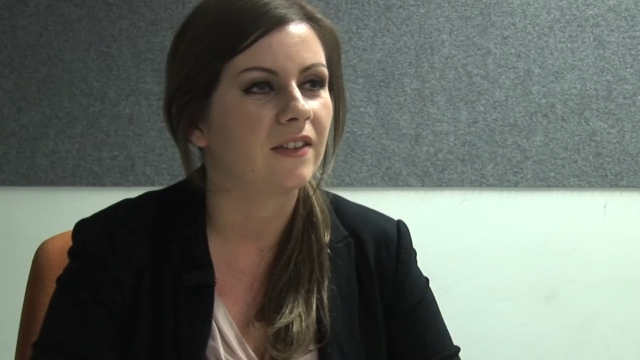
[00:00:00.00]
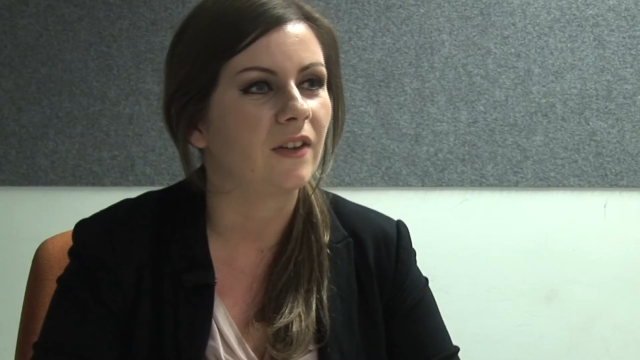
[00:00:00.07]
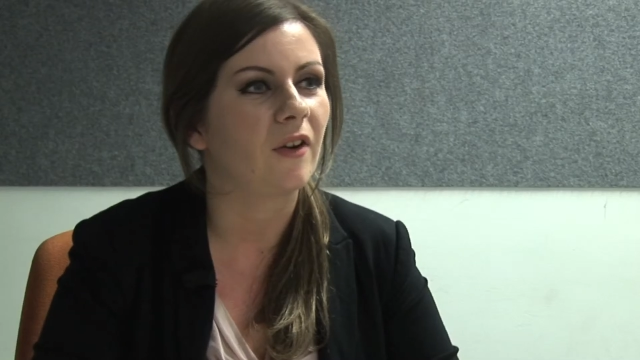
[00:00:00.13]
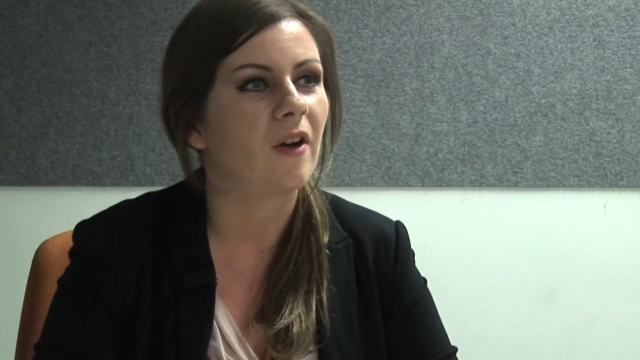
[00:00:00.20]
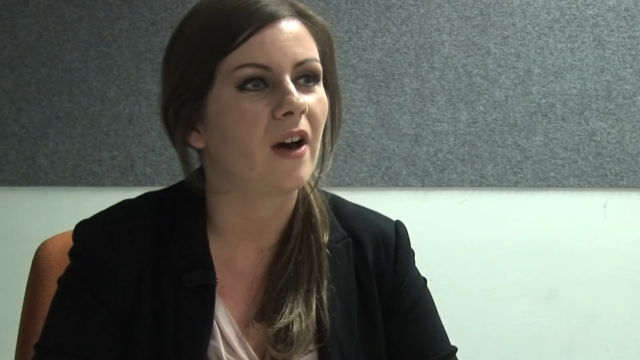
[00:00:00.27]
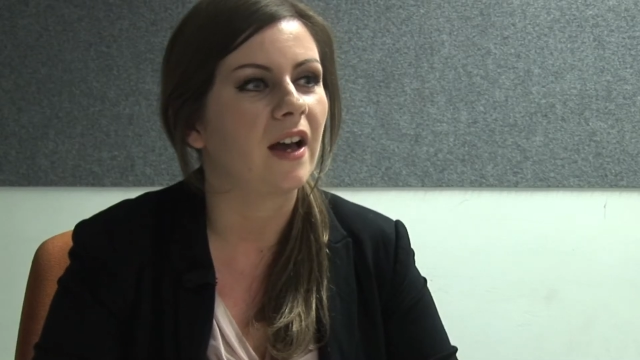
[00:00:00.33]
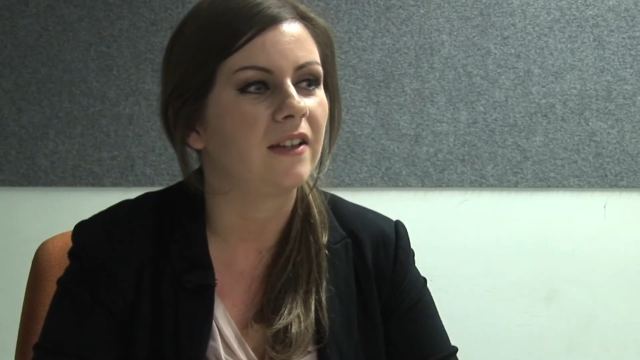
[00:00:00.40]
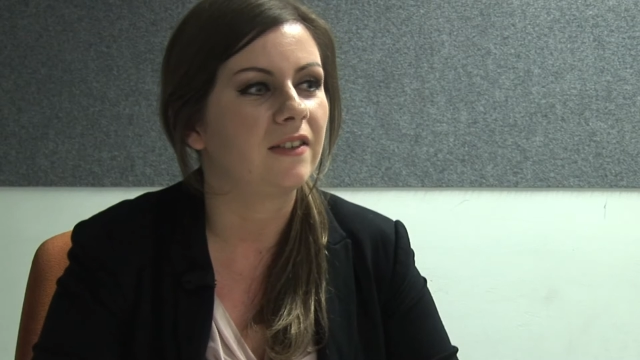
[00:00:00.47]

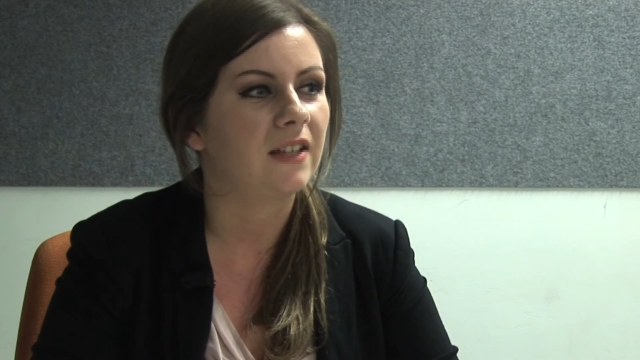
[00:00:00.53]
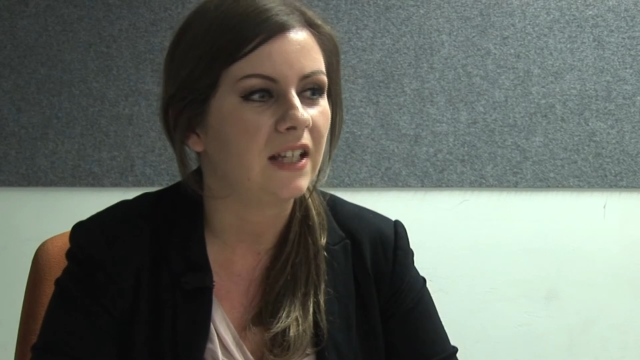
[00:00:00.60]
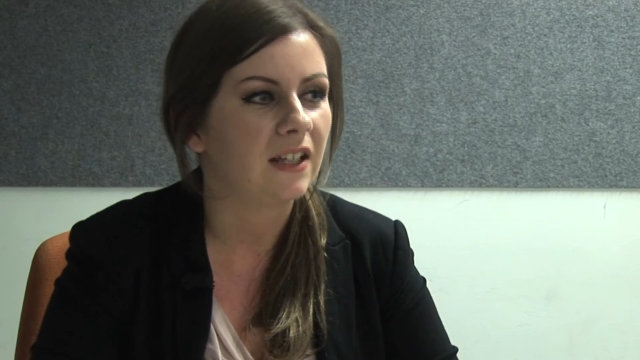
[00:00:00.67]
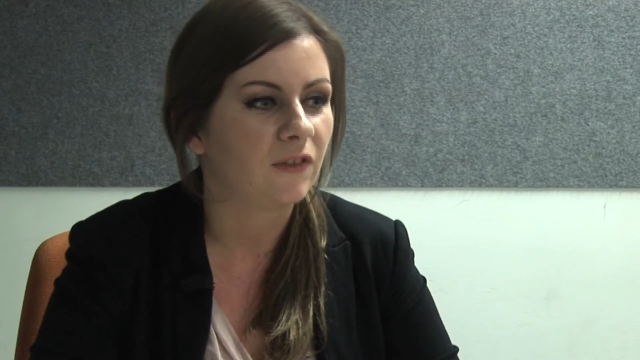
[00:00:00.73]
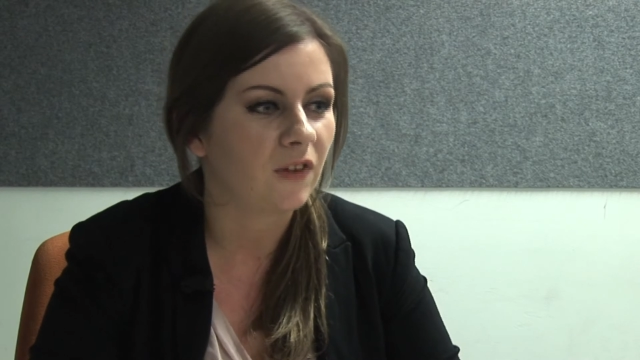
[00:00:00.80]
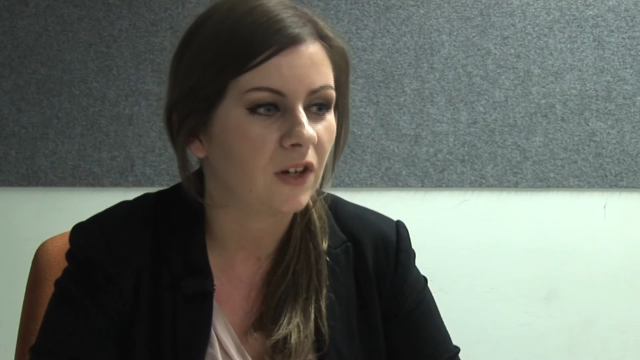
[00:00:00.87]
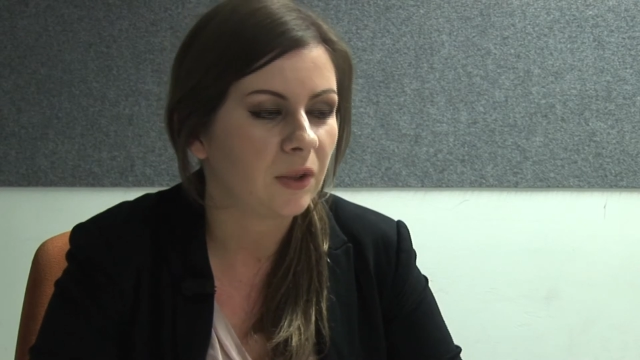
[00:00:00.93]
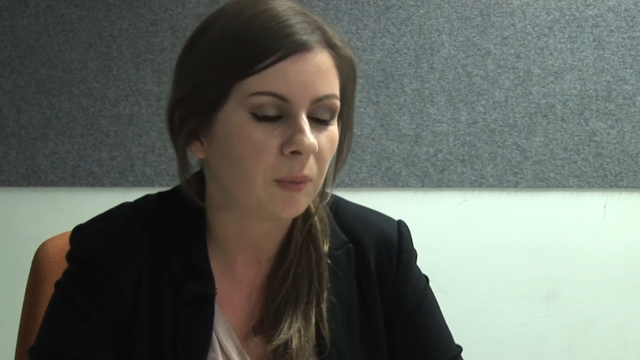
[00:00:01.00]
So I think
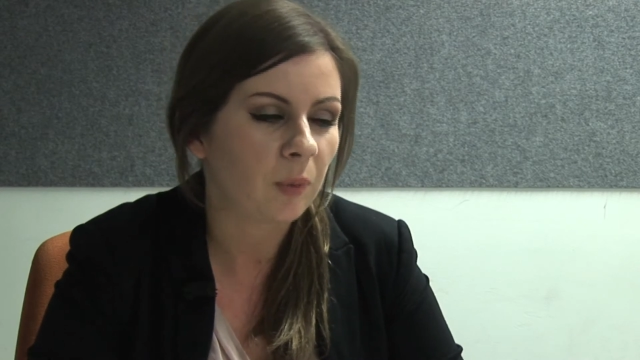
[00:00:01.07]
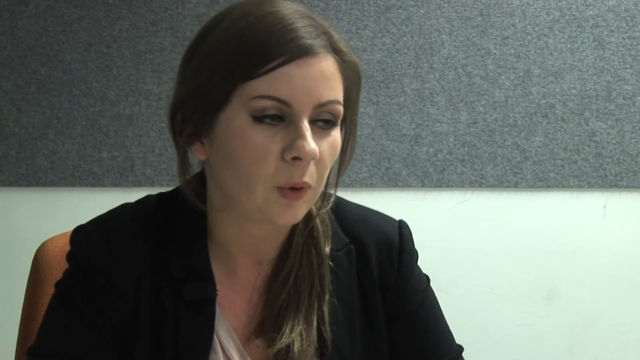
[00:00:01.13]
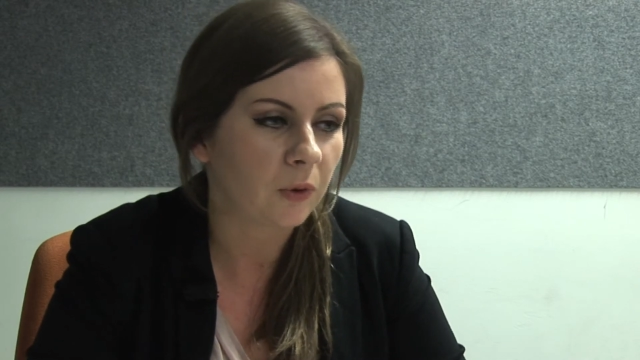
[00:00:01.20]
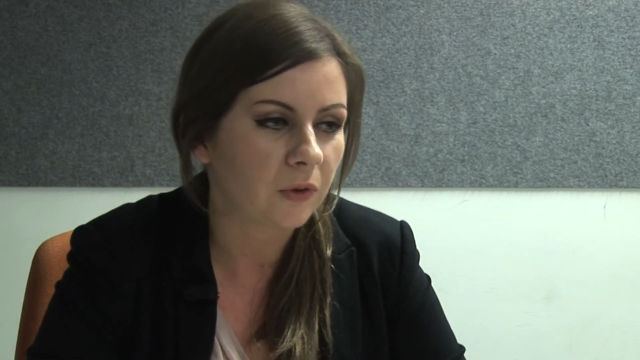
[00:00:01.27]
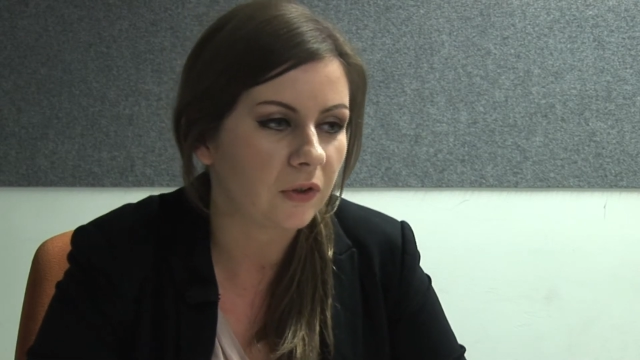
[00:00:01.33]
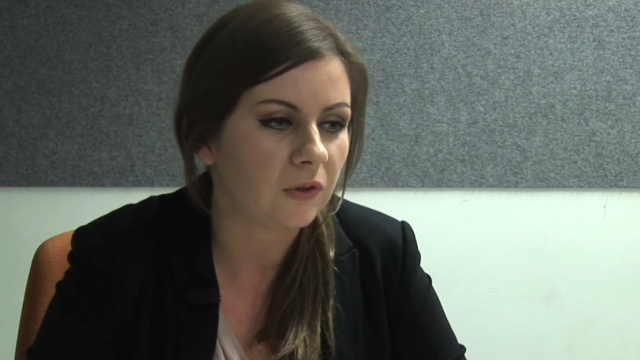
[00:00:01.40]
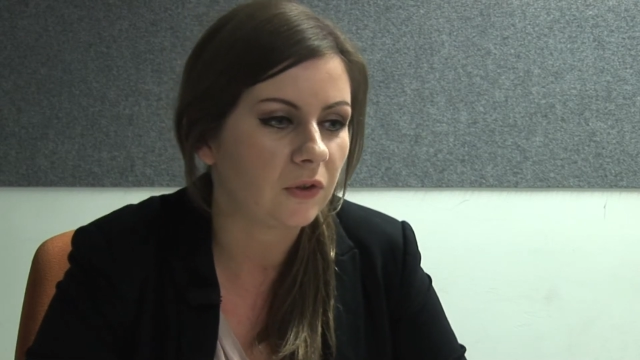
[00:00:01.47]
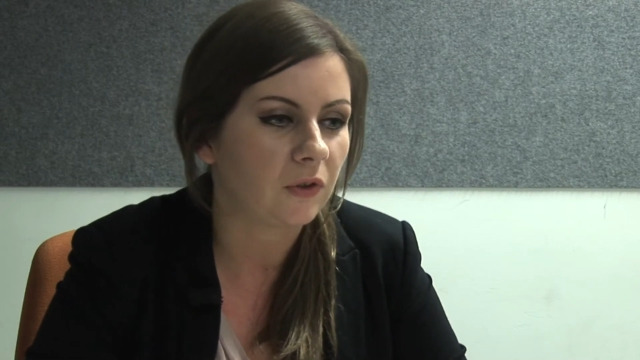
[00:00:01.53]
it's very
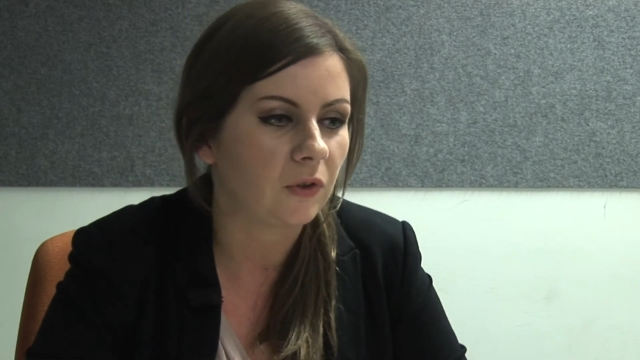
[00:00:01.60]
important